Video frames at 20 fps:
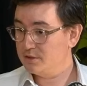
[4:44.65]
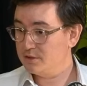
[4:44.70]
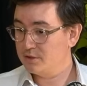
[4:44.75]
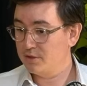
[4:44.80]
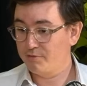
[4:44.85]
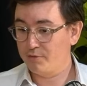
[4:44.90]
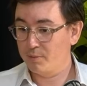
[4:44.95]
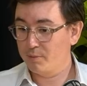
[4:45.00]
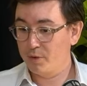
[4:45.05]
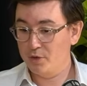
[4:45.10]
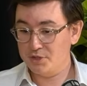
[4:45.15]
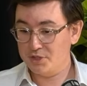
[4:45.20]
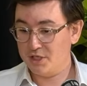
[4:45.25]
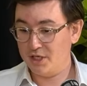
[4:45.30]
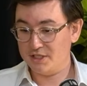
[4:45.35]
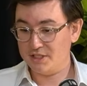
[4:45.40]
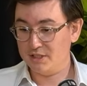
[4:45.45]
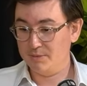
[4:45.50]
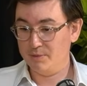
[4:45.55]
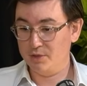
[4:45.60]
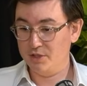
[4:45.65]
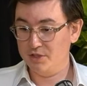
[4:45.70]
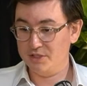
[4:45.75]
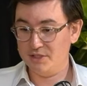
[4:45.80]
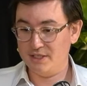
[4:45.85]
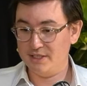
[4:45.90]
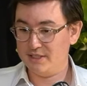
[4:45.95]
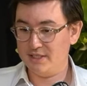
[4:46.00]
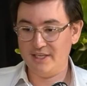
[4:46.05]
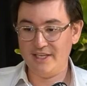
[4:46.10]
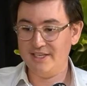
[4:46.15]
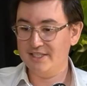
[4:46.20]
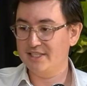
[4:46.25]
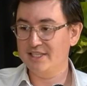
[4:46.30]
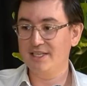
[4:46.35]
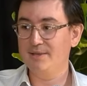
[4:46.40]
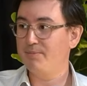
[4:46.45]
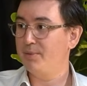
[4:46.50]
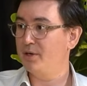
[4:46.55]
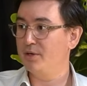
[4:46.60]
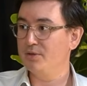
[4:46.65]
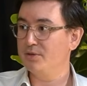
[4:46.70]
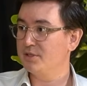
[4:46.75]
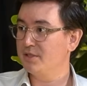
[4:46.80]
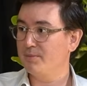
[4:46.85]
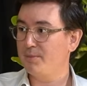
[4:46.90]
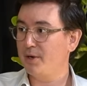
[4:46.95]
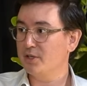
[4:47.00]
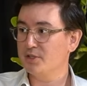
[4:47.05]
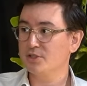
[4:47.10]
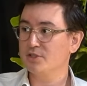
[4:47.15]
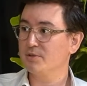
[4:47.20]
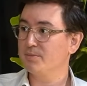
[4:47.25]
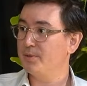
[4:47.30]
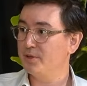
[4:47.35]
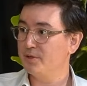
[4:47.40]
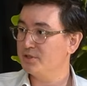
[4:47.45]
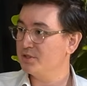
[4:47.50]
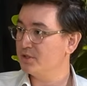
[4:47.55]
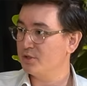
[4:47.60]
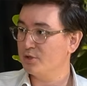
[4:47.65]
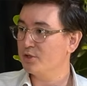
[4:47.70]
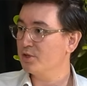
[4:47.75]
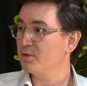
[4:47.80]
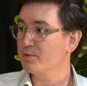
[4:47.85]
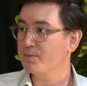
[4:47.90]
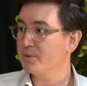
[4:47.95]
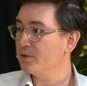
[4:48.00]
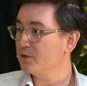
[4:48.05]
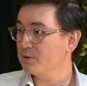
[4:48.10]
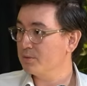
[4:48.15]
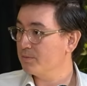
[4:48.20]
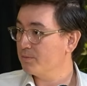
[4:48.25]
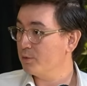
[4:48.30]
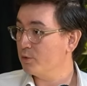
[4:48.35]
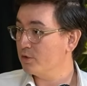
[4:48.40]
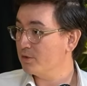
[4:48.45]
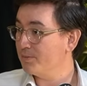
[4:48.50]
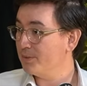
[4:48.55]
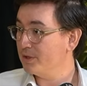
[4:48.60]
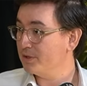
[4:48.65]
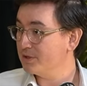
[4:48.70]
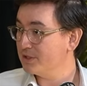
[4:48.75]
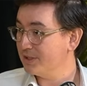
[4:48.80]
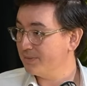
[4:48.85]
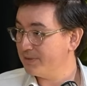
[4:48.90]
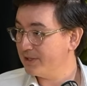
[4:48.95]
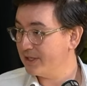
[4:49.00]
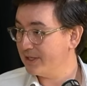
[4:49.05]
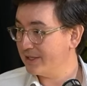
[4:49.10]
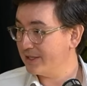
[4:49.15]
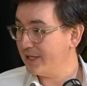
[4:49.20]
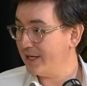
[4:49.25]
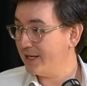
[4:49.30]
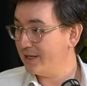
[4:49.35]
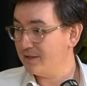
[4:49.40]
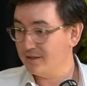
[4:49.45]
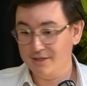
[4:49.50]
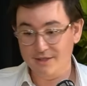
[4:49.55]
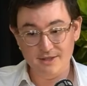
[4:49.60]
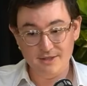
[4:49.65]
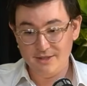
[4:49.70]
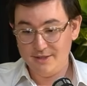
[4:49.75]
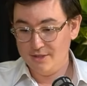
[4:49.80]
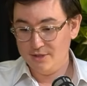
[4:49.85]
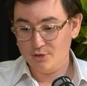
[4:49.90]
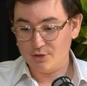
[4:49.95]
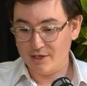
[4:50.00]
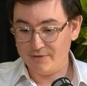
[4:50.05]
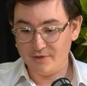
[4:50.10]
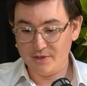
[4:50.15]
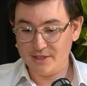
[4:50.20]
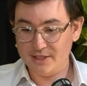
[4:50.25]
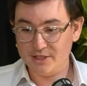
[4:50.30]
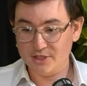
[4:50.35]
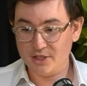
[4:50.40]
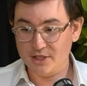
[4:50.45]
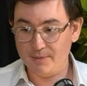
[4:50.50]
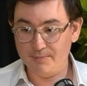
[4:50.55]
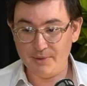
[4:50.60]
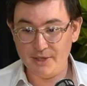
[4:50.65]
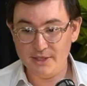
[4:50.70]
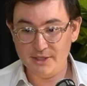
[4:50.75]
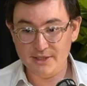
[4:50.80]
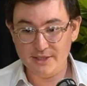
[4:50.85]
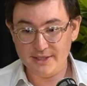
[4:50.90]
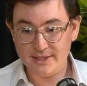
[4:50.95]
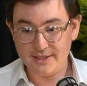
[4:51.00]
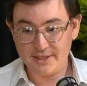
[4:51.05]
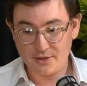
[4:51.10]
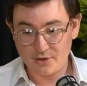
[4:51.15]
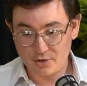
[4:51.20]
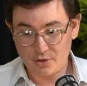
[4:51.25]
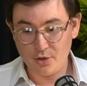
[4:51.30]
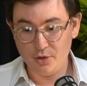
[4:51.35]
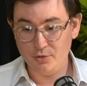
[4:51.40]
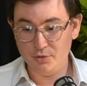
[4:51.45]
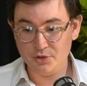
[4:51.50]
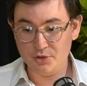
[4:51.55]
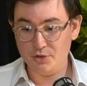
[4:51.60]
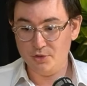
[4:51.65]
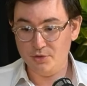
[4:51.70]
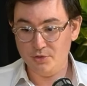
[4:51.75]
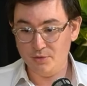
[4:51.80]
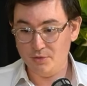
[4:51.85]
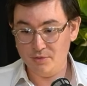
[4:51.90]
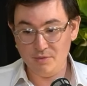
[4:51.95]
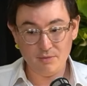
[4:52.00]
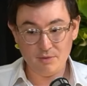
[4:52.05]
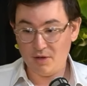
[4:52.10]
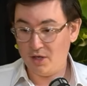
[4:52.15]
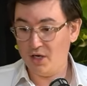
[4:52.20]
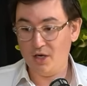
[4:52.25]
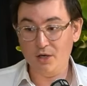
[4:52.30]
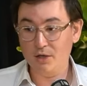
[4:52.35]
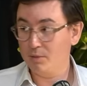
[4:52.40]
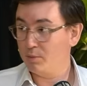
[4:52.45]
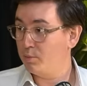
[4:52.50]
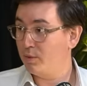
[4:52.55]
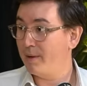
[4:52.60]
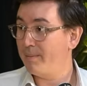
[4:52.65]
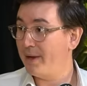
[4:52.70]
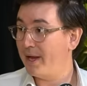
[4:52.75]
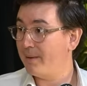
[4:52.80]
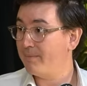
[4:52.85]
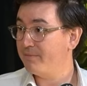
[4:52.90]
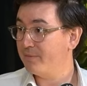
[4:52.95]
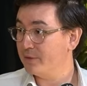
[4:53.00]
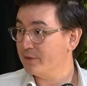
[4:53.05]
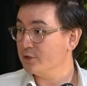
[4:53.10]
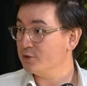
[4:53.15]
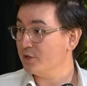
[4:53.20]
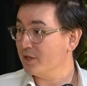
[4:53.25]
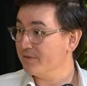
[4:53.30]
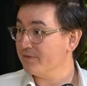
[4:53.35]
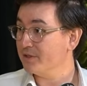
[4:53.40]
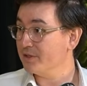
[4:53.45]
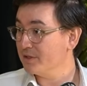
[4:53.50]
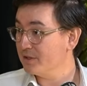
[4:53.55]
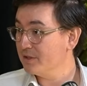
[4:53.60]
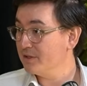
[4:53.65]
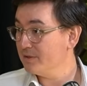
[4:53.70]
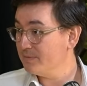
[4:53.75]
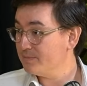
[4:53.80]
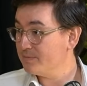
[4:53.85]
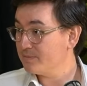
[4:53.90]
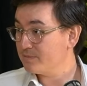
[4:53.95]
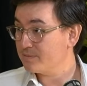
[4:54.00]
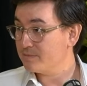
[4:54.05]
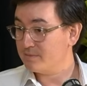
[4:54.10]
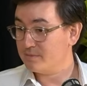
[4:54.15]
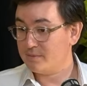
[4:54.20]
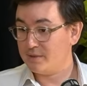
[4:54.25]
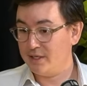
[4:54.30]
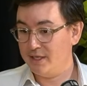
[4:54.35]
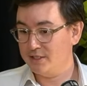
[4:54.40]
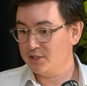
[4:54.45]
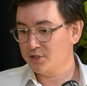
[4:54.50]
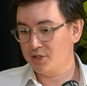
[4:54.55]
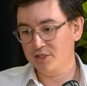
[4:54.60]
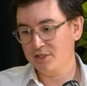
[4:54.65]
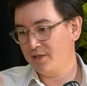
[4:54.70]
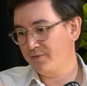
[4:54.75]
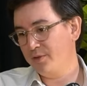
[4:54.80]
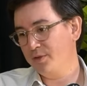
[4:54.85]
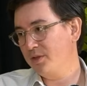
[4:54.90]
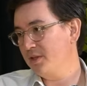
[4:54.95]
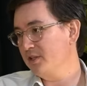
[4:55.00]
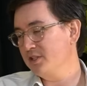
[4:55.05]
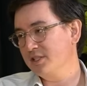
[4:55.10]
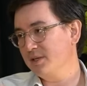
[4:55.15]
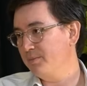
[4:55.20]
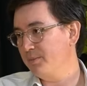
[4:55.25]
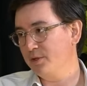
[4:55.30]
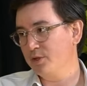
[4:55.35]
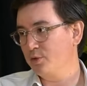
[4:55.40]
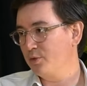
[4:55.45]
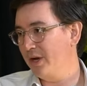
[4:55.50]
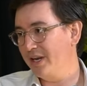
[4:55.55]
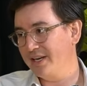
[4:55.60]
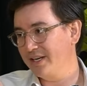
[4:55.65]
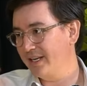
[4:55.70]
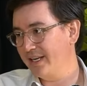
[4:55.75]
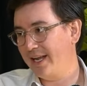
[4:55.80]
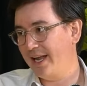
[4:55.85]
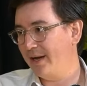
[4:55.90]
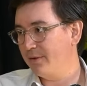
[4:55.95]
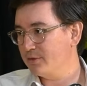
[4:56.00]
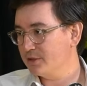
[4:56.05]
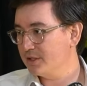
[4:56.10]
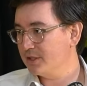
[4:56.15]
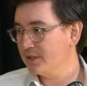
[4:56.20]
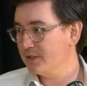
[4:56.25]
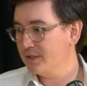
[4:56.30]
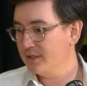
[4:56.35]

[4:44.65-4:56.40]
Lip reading: So for most customers, it's an Indeed post, a Monster post, a Courier board post, something like that. Driver clicks on the button and it goes to our web app for the driver. It starts off with the simple create an account.